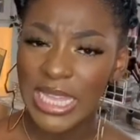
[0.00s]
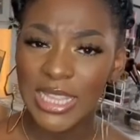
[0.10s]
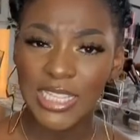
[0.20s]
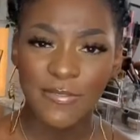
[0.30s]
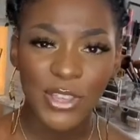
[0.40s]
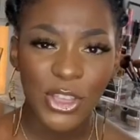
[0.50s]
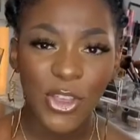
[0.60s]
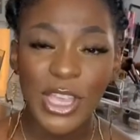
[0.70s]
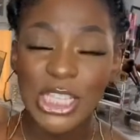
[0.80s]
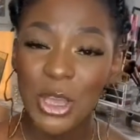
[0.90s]
this
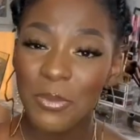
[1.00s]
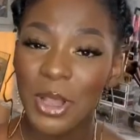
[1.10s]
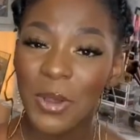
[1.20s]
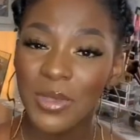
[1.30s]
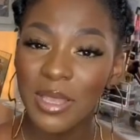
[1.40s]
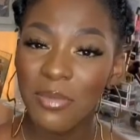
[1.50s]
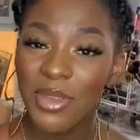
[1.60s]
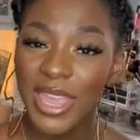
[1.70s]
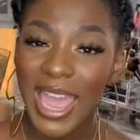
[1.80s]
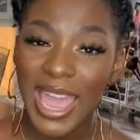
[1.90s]
video is uploaded.
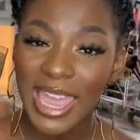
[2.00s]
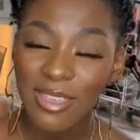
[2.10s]
But yeah,